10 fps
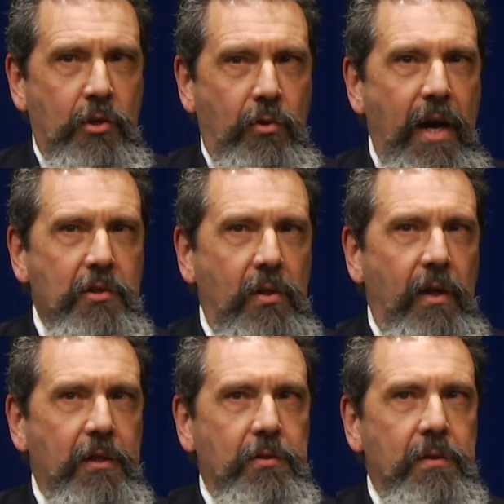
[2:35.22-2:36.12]
trash
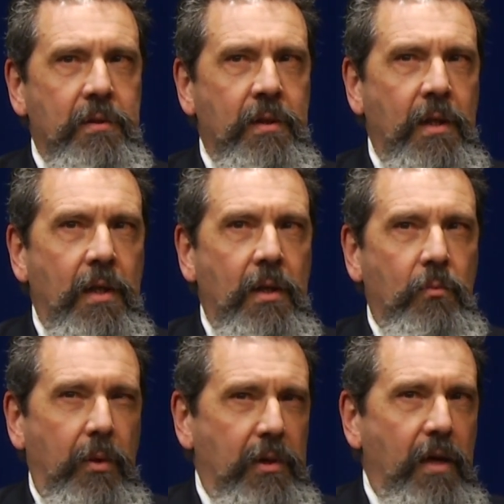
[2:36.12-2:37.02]
collection,
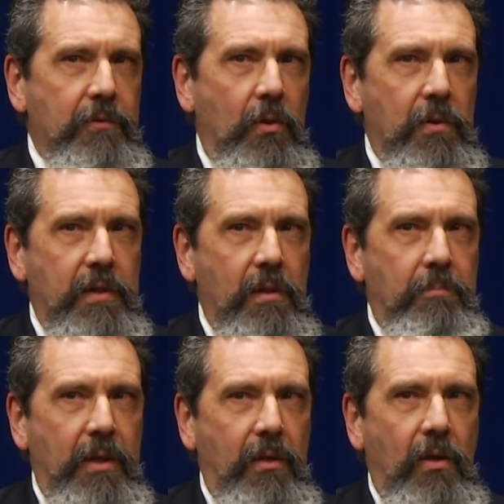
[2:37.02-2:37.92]
we were left holding the
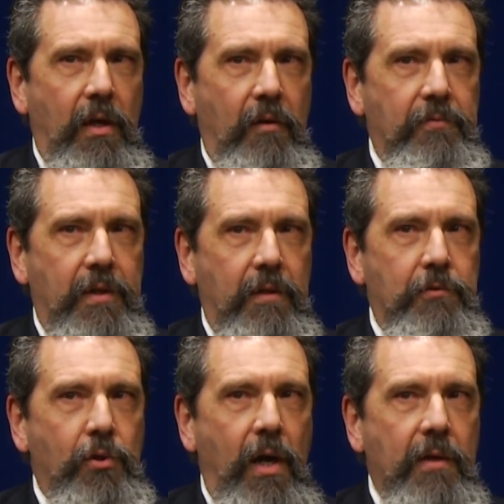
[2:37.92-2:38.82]
bill on our fleet of
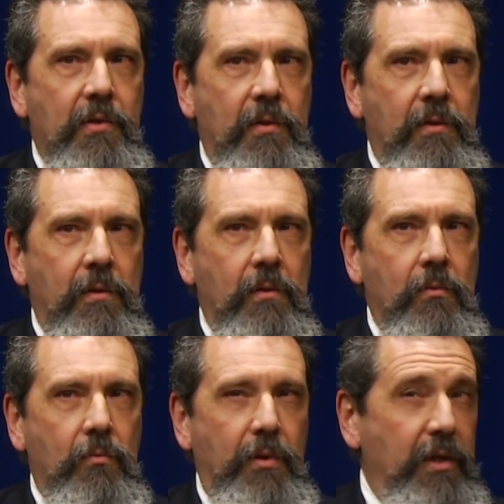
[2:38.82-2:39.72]
trucks.
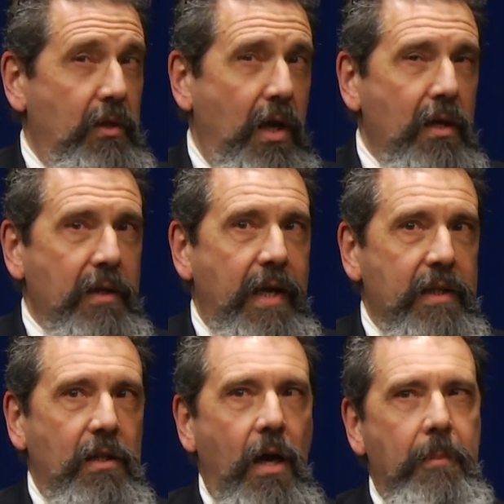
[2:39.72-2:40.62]
Real
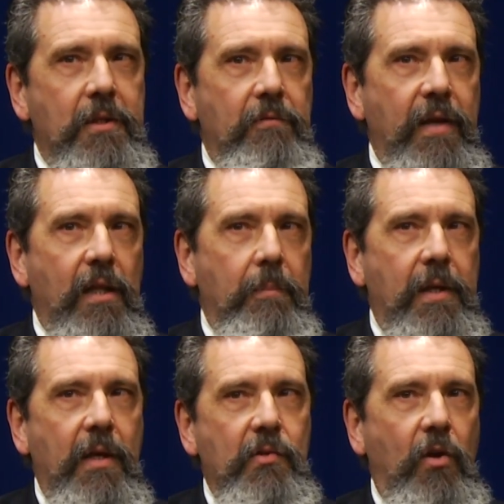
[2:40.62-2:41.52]
economic
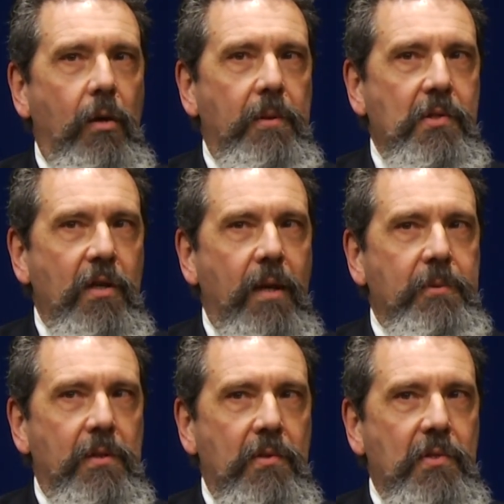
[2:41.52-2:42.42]
development has all but
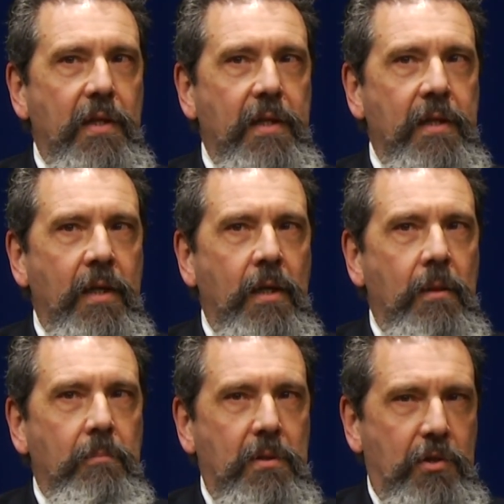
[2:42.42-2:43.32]
stopped in the city,
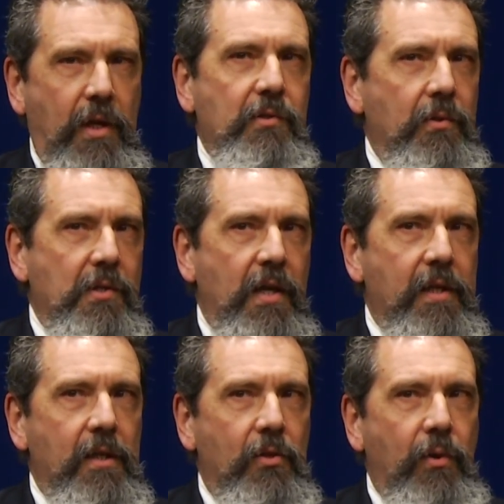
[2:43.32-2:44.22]
but Jasiel is
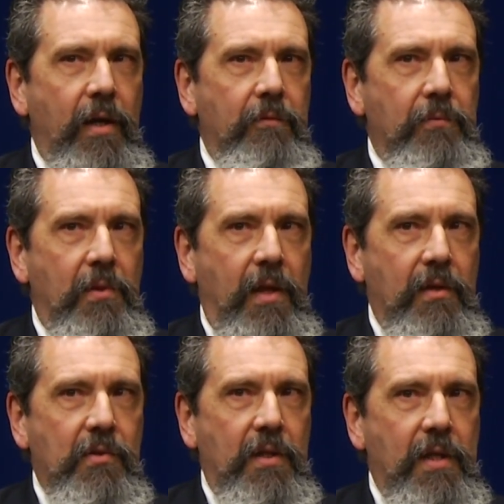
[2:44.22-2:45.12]
taking credit for
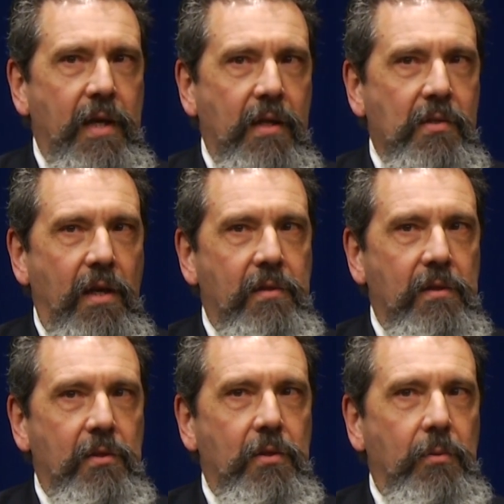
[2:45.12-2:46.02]
things that he has
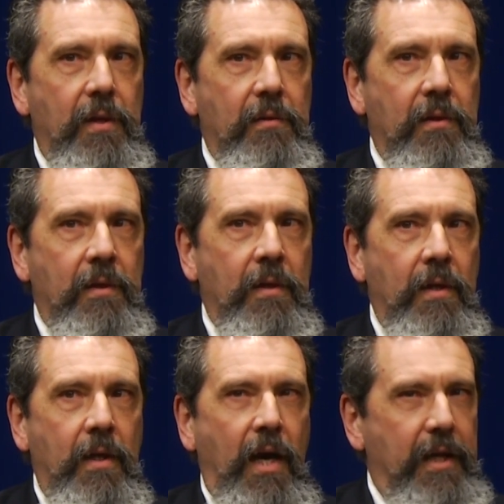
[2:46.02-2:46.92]
nothing to do with.
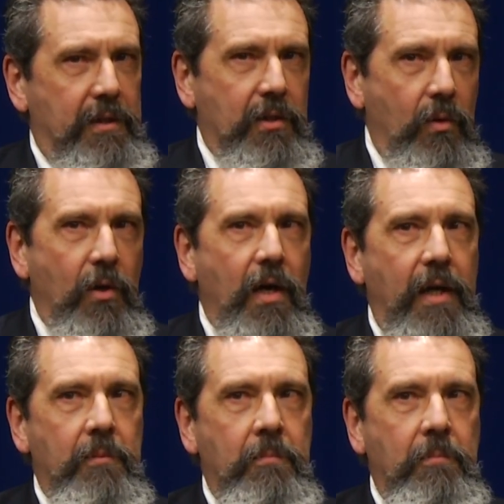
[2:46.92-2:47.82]
I could go
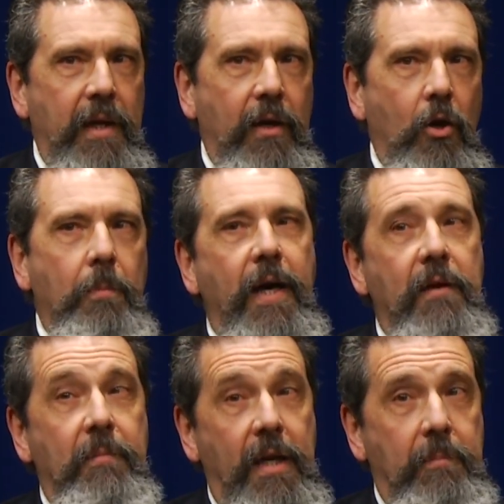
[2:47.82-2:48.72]
on, but I hope I
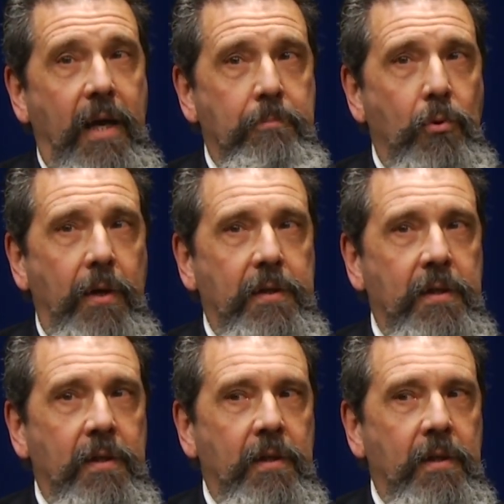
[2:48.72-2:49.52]
have made my point.